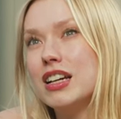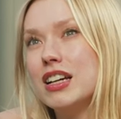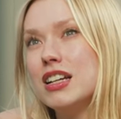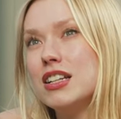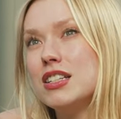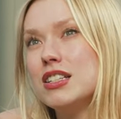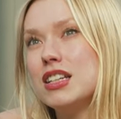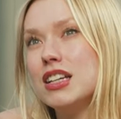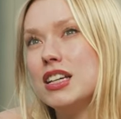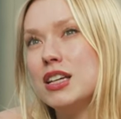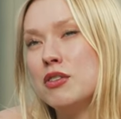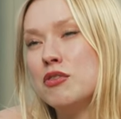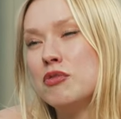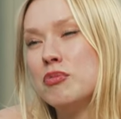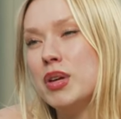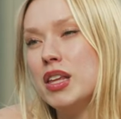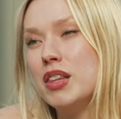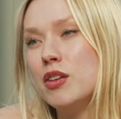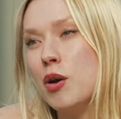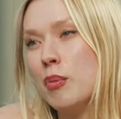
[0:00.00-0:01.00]
to give
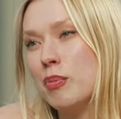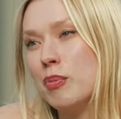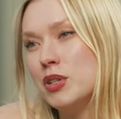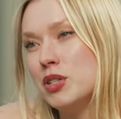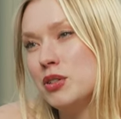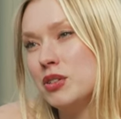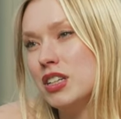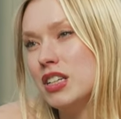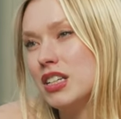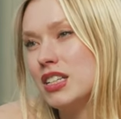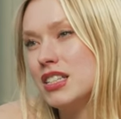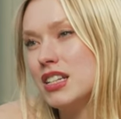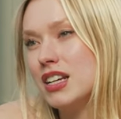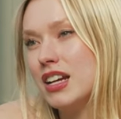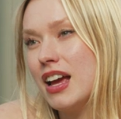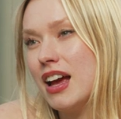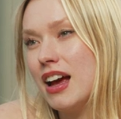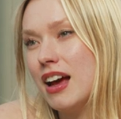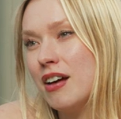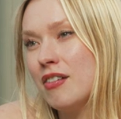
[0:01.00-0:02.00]
me the opportunities that I
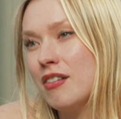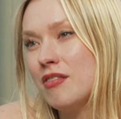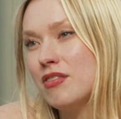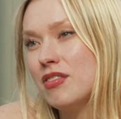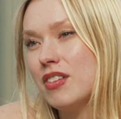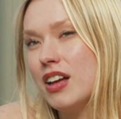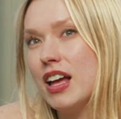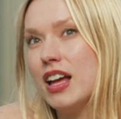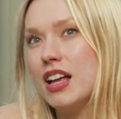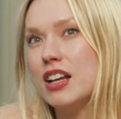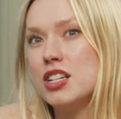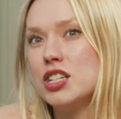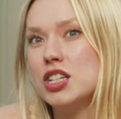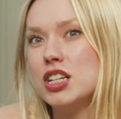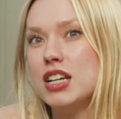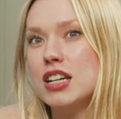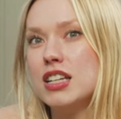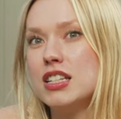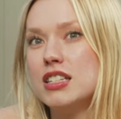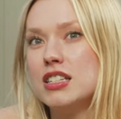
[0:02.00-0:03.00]
have, and she
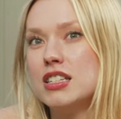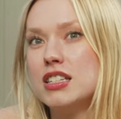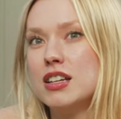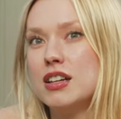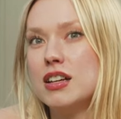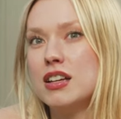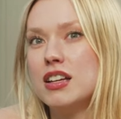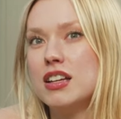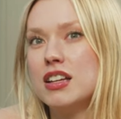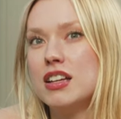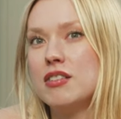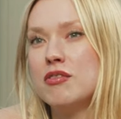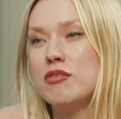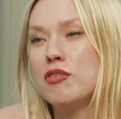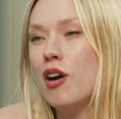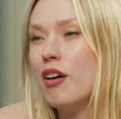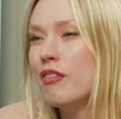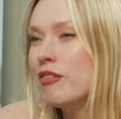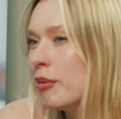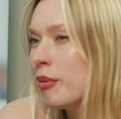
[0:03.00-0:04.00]
has
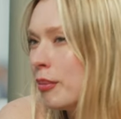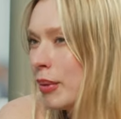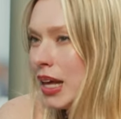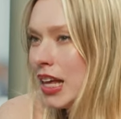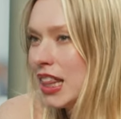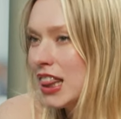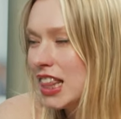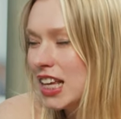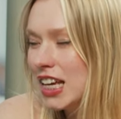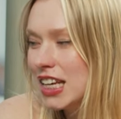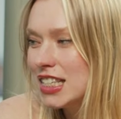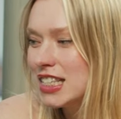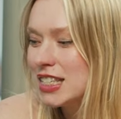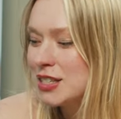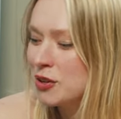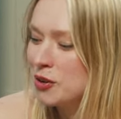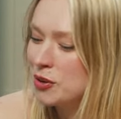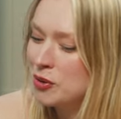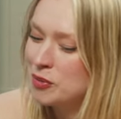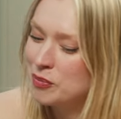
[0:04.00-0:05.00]
fought for me and things.
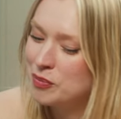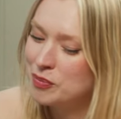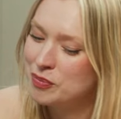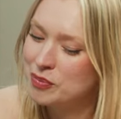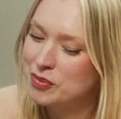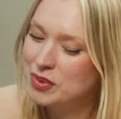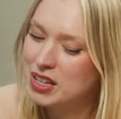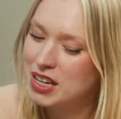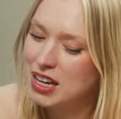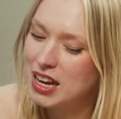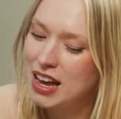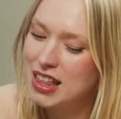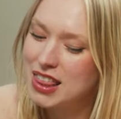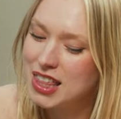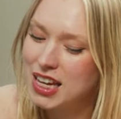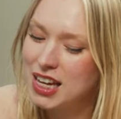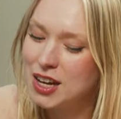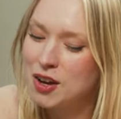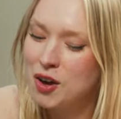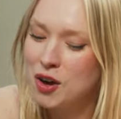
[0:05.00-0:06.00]
So okay. I
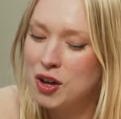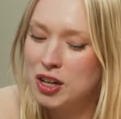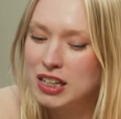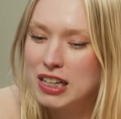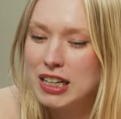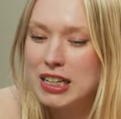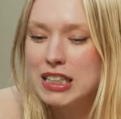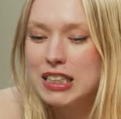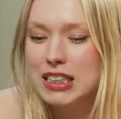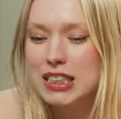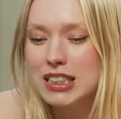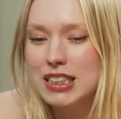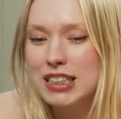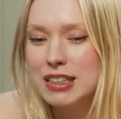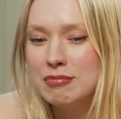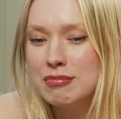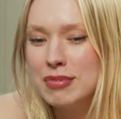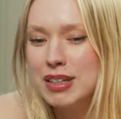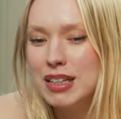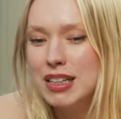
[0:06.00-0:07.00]
think calling
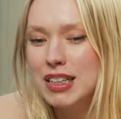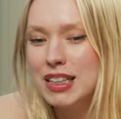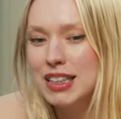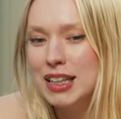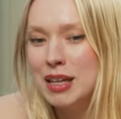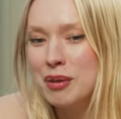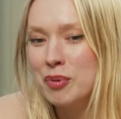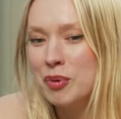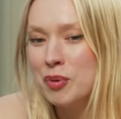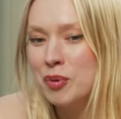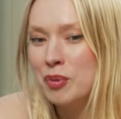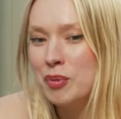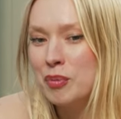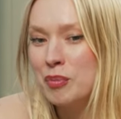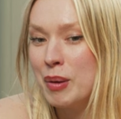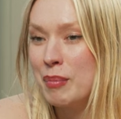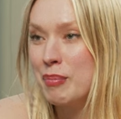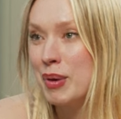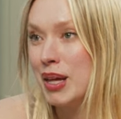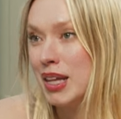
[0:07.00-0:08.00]
my label
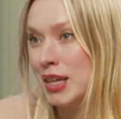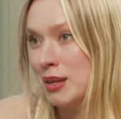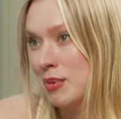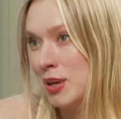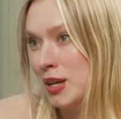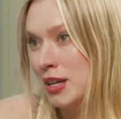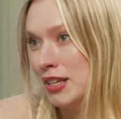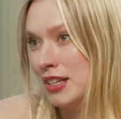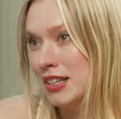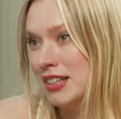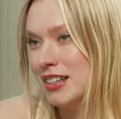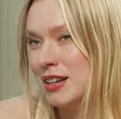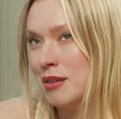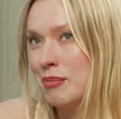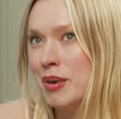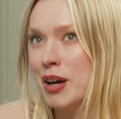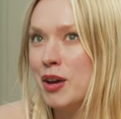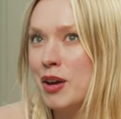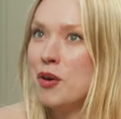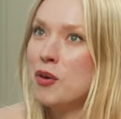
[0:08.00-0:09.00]
my belly button in
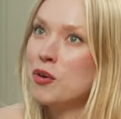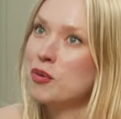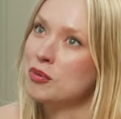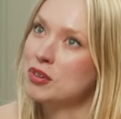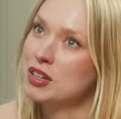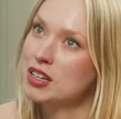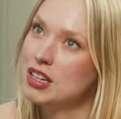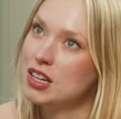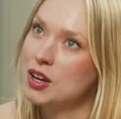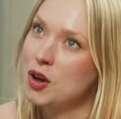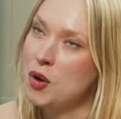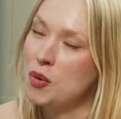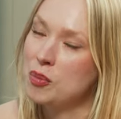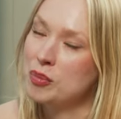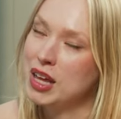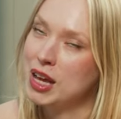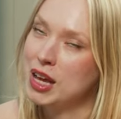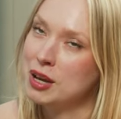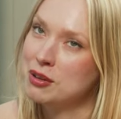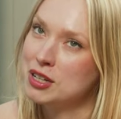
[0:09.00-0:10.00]
my own home
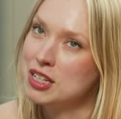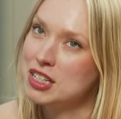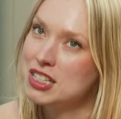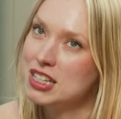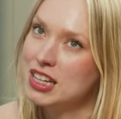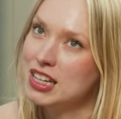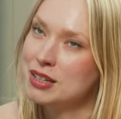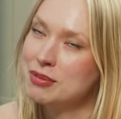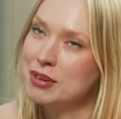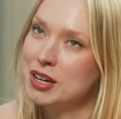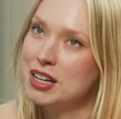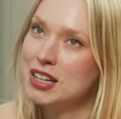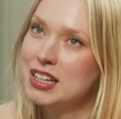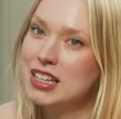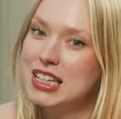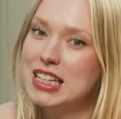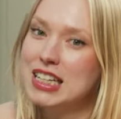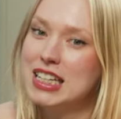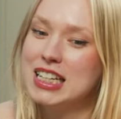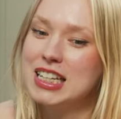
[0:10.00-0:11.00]
language, like my
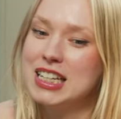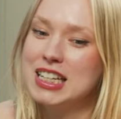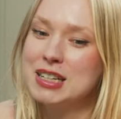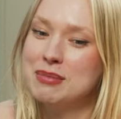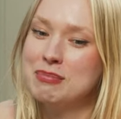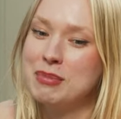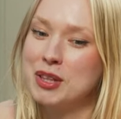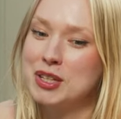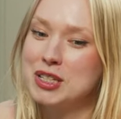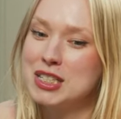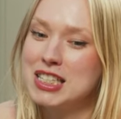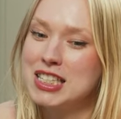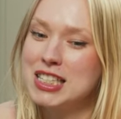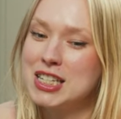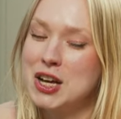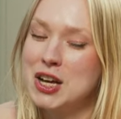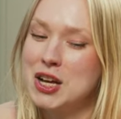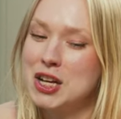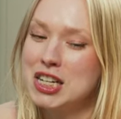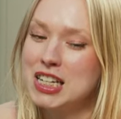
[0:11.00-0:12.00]
mother's
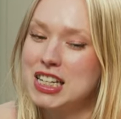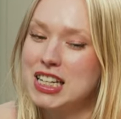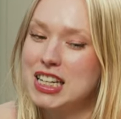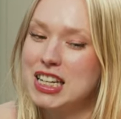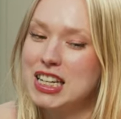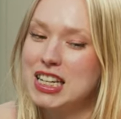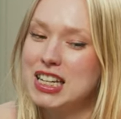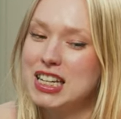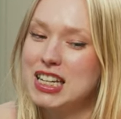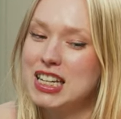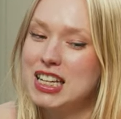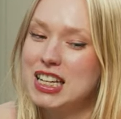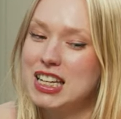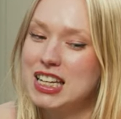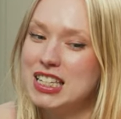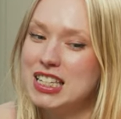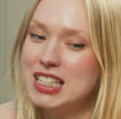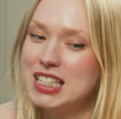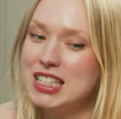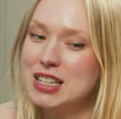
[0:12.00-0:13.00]
tongue,
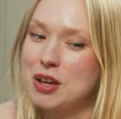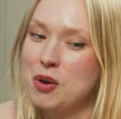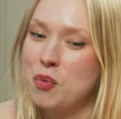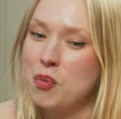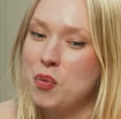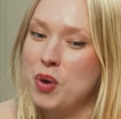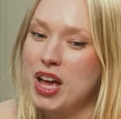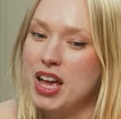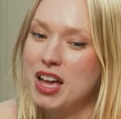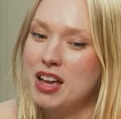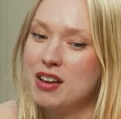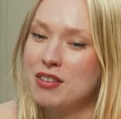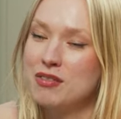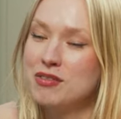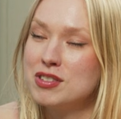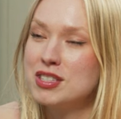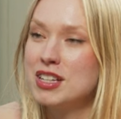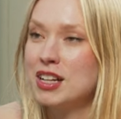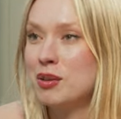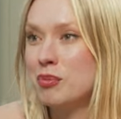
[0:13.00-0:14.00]
is a way of
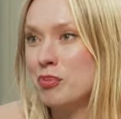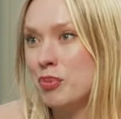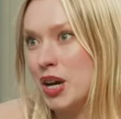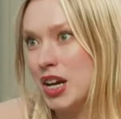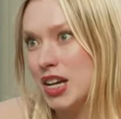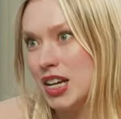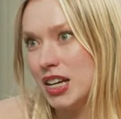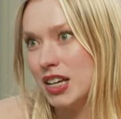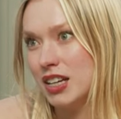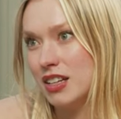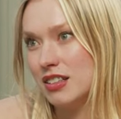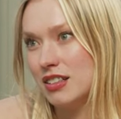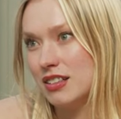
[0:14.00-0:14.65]
celebrating